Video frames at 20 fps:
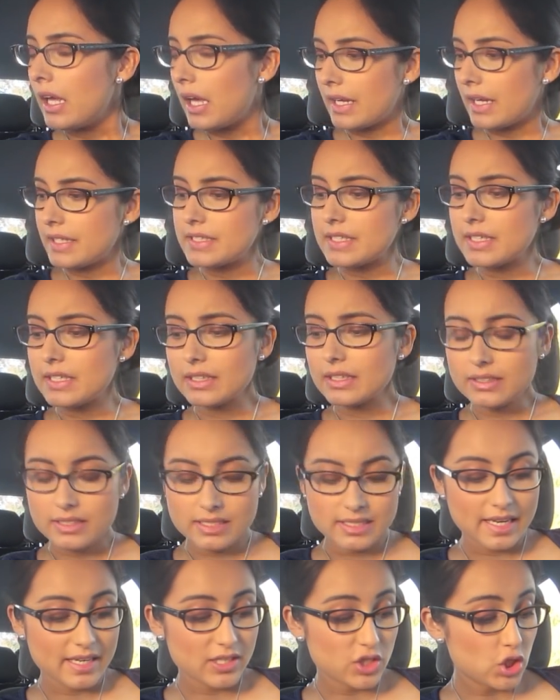I
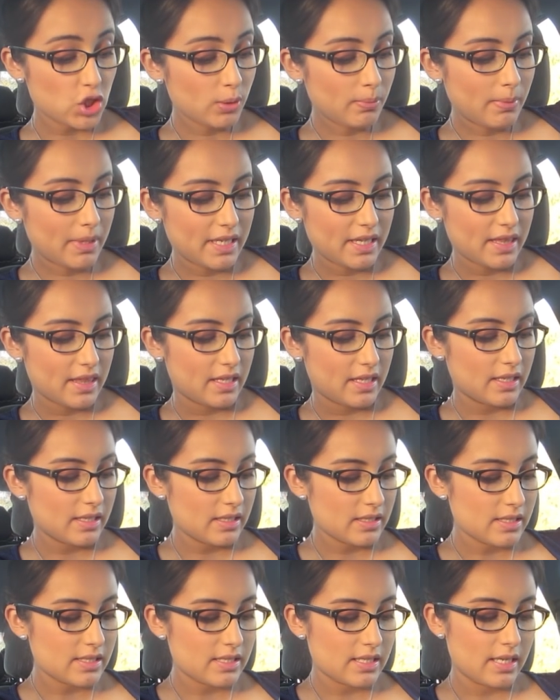didn't get too many
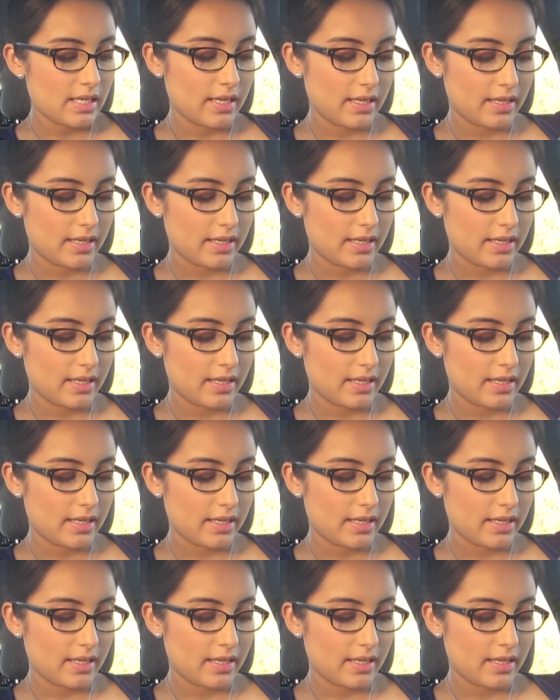things,